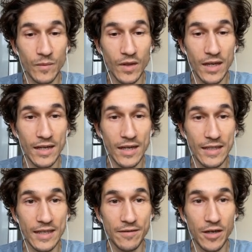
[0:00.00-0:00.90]
uh,
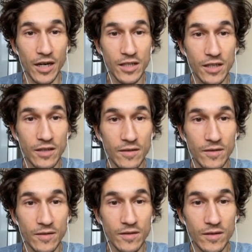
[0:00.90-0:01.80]
dev cards
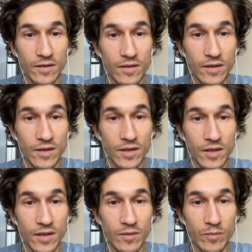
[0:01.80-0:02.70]

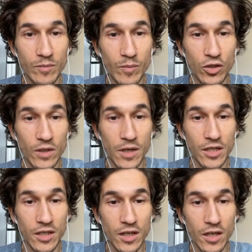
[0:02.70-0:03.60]
bunch of dev cards.
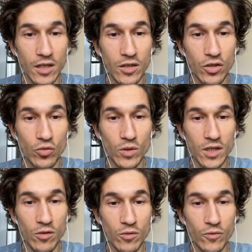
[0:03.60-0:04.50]
Should I
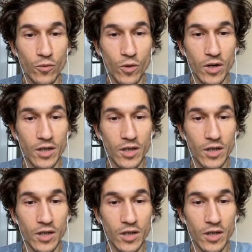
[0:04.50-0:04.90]
go for